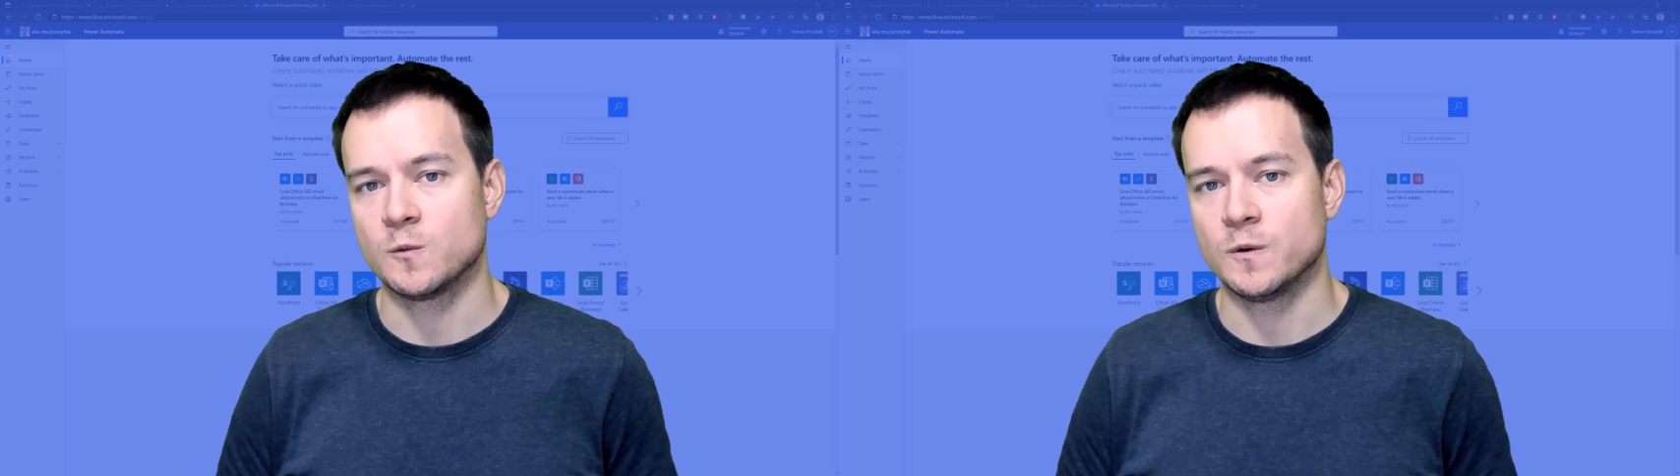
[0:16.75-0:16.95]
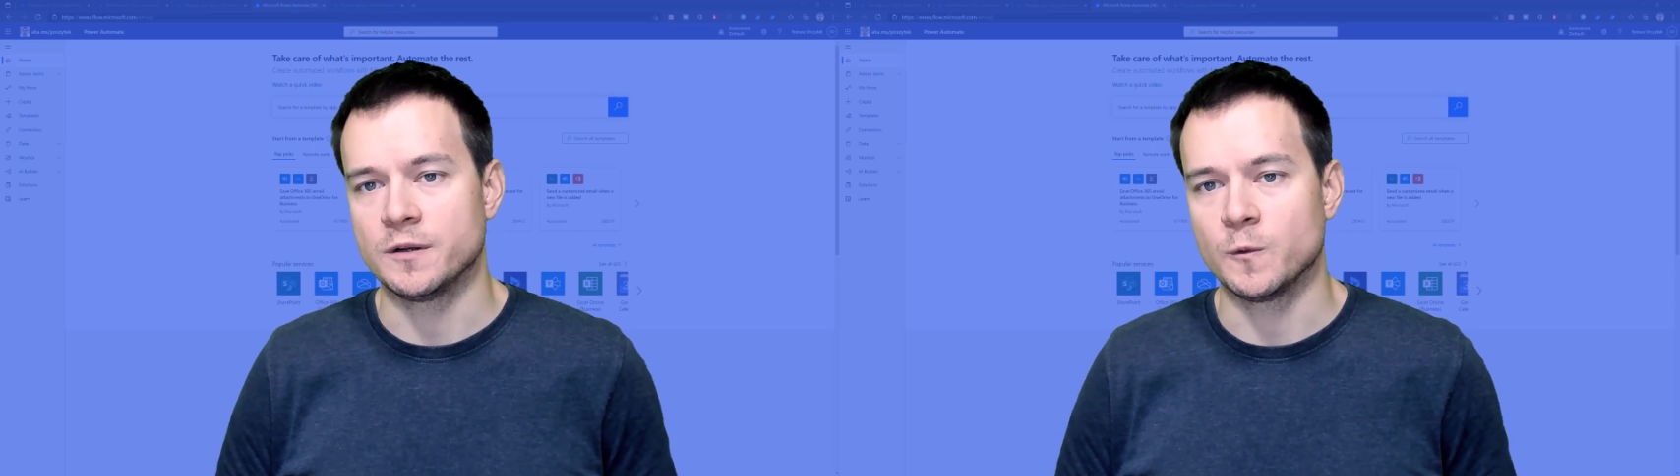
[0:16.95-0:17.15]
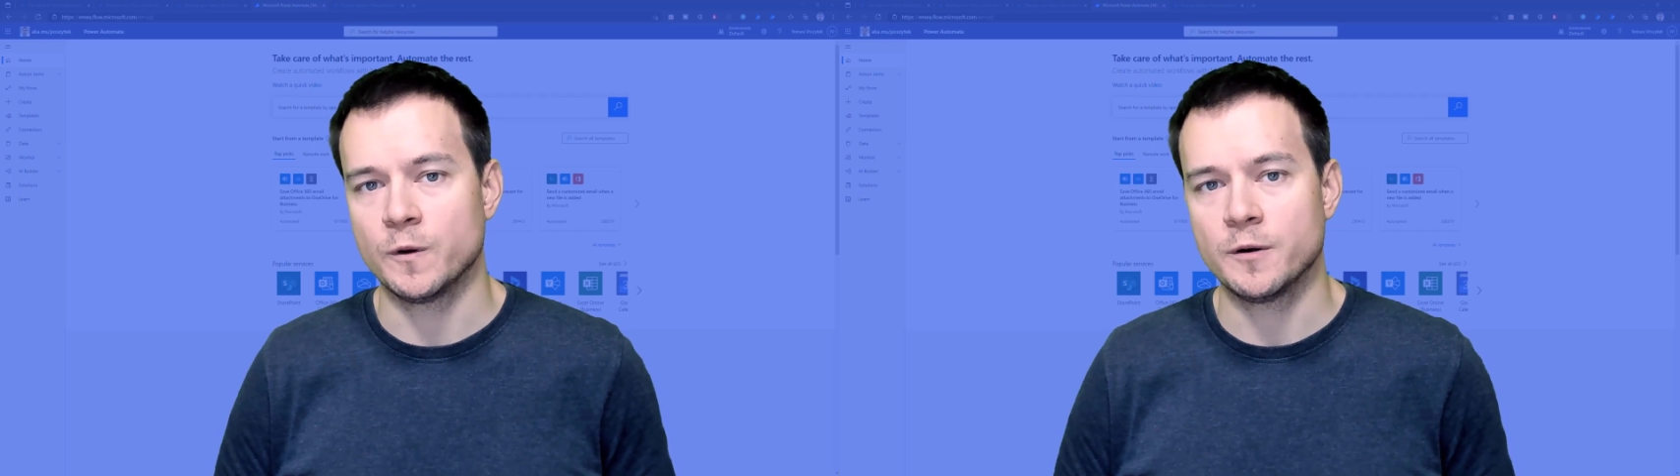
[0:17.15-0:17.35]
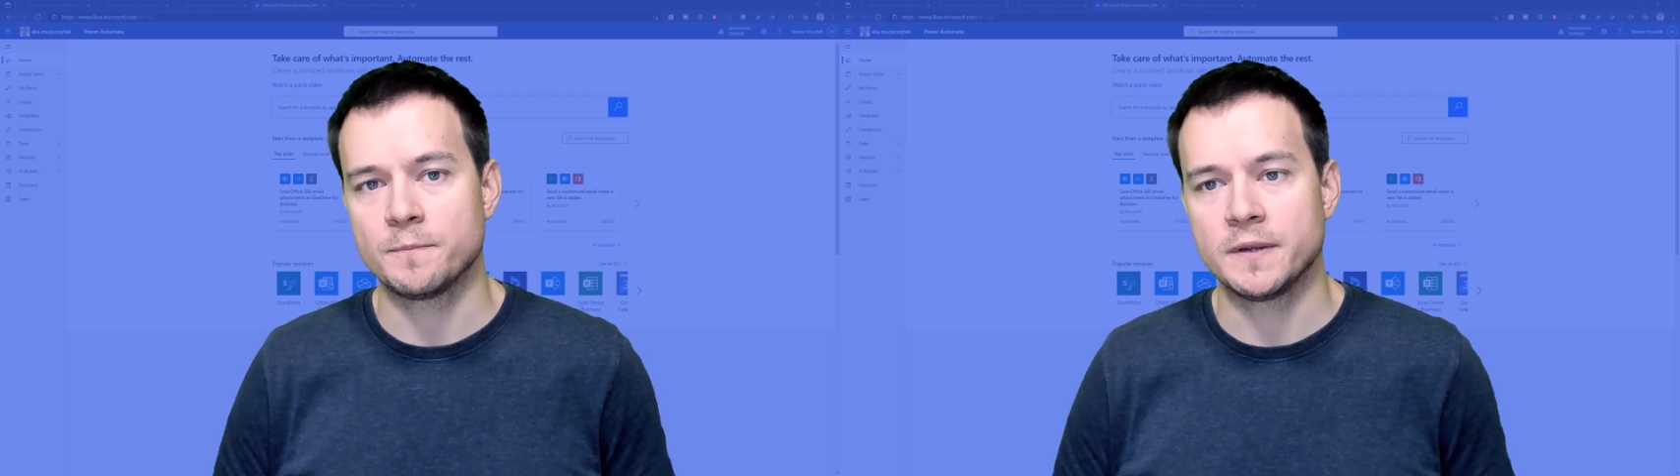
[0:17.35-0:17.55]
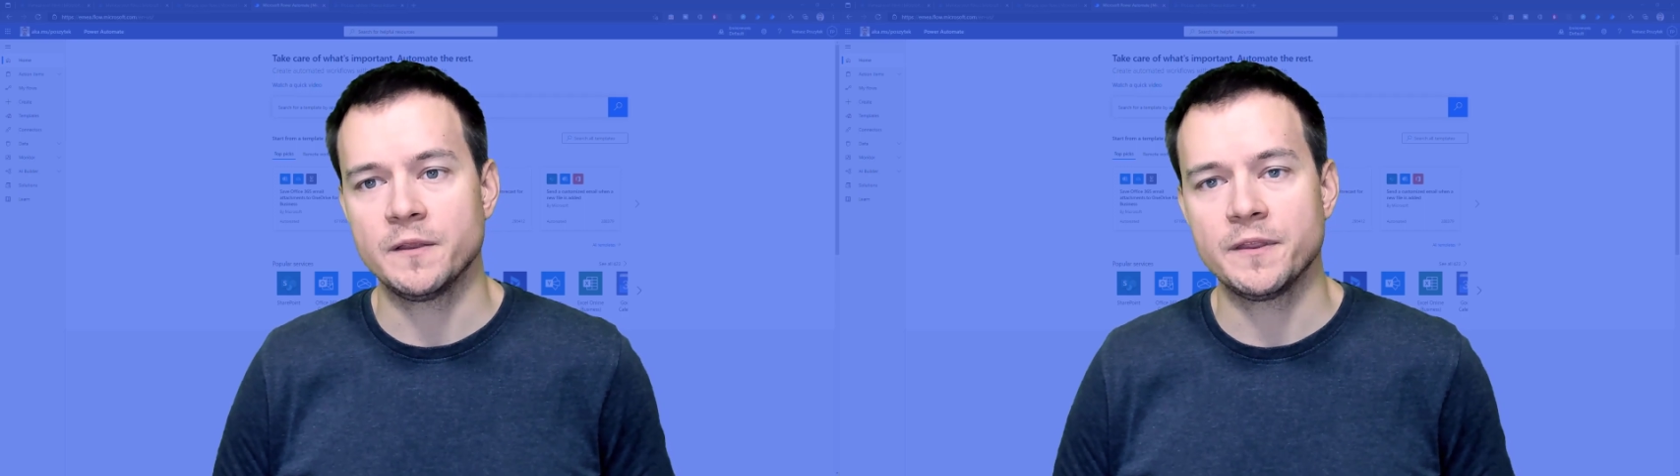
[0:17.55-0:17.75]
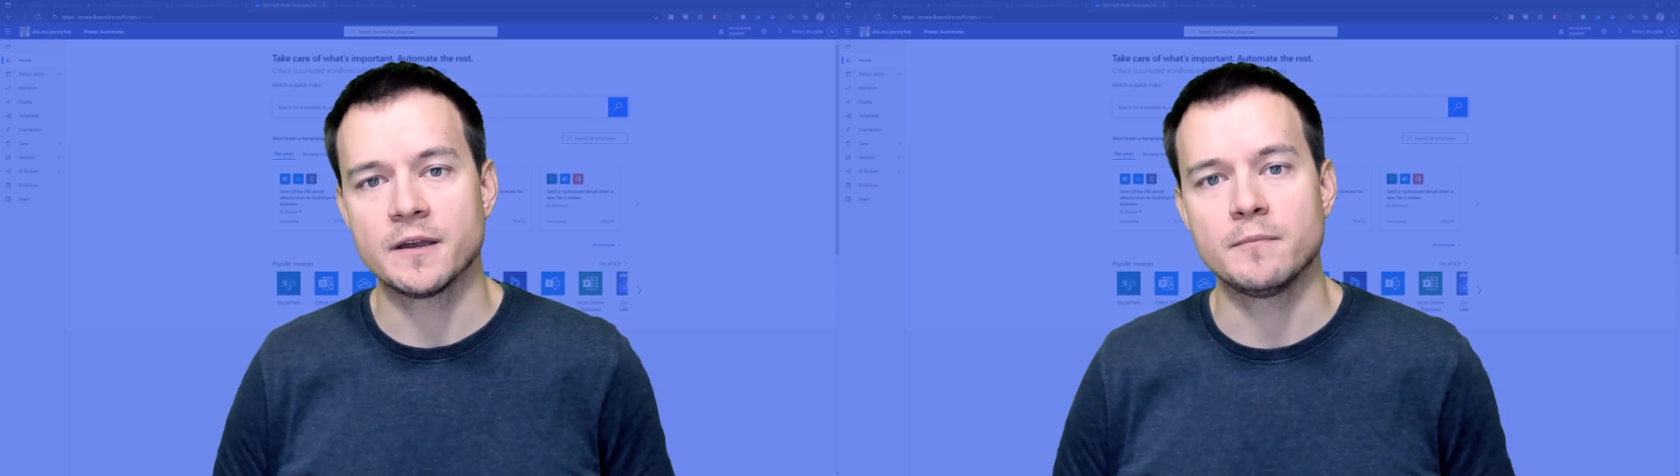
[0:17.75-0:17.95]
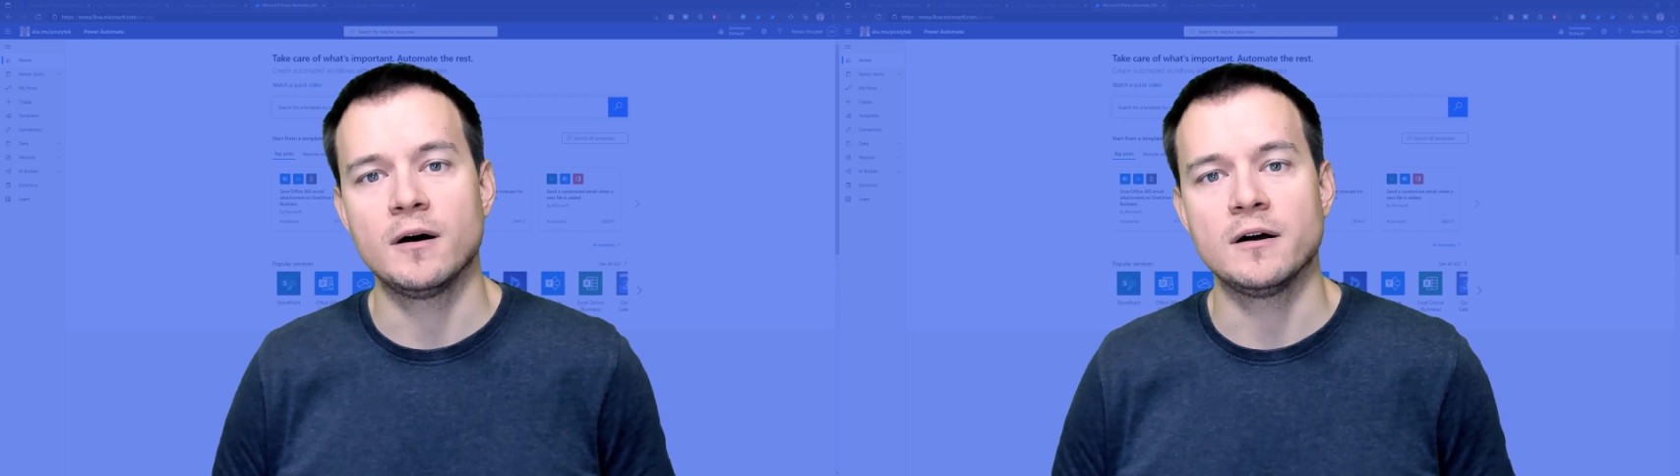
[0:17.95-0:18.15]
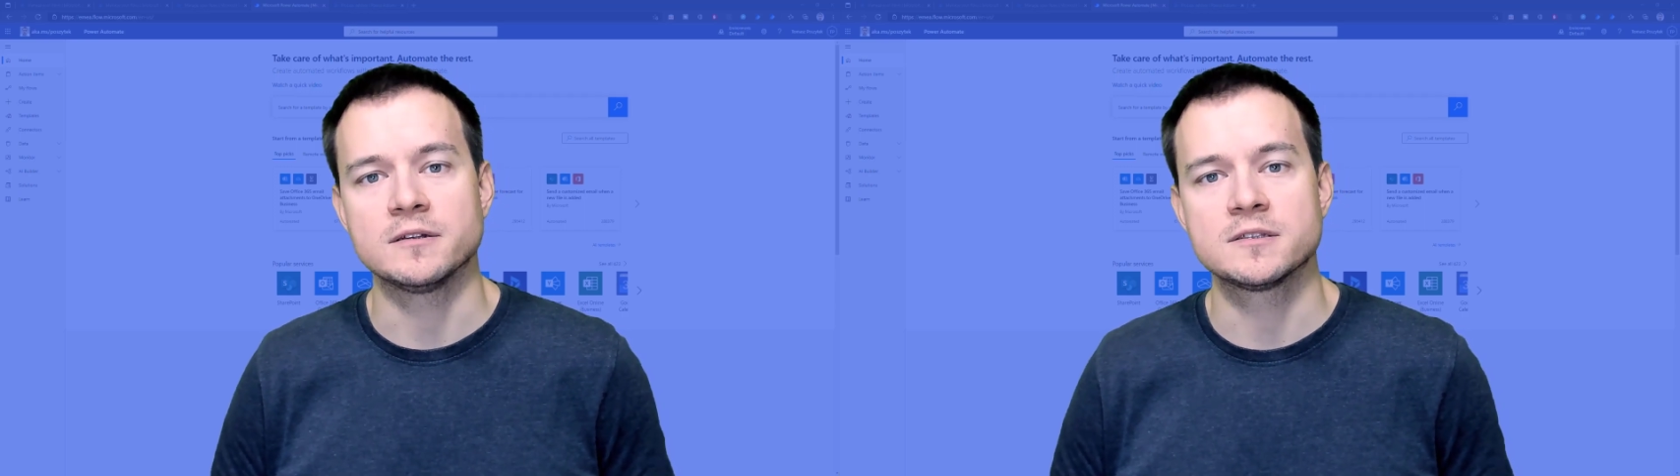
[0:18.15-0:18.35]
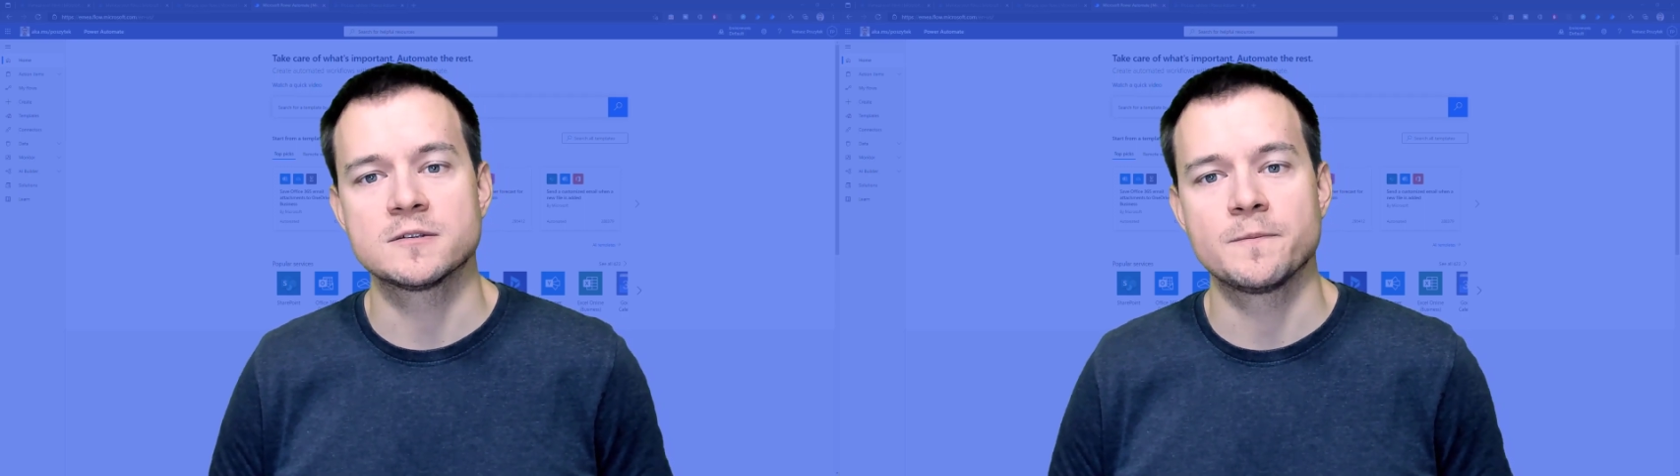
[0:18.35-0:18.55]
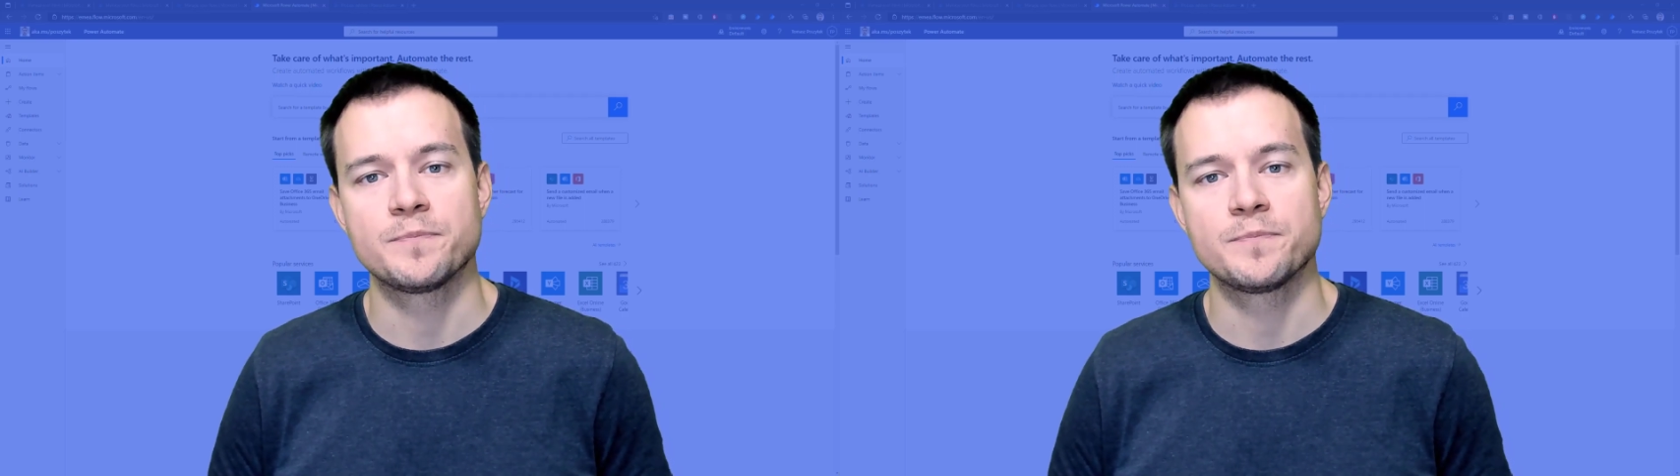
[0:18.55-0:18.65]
when we're building bots,